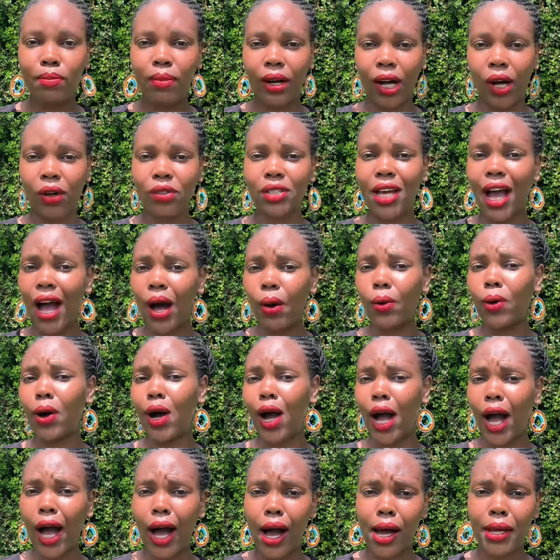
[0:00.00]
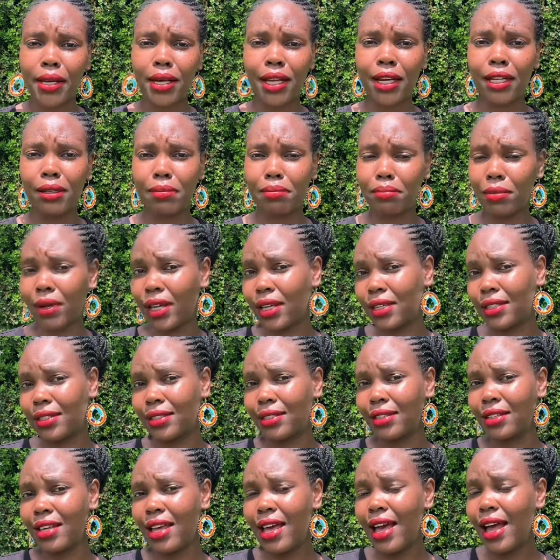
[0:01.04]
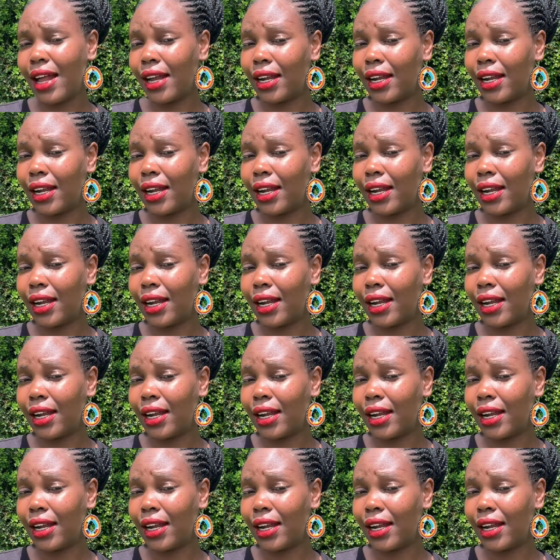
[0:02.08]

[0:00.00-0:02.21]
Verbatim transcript: about how hard it makes